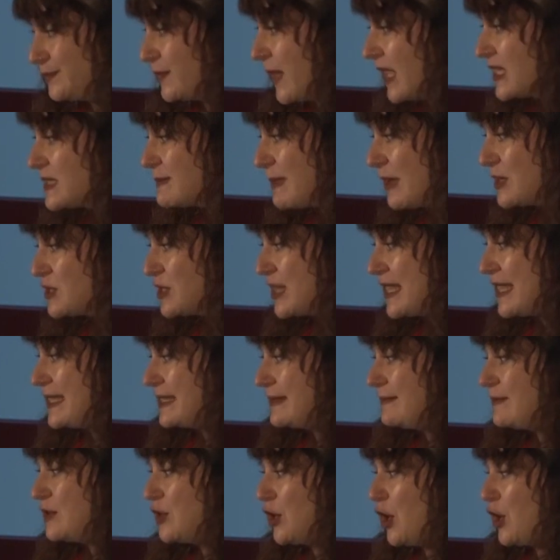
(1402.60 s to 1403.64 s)

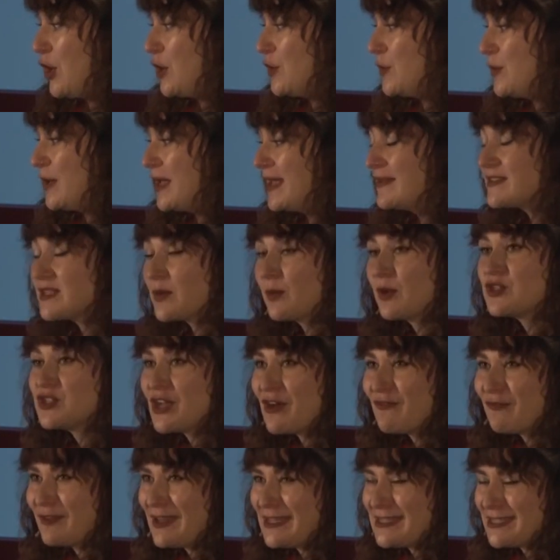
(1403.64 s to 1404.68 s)
Especially, if someone
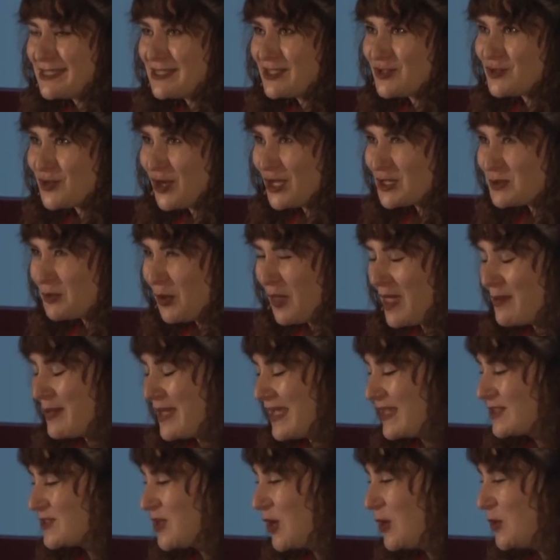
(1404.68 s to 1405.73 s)
generally doesn't trust what they're
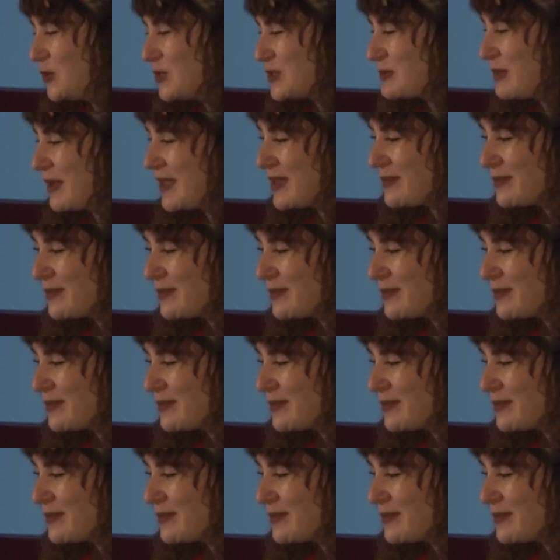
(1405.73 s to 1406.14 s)
being told by the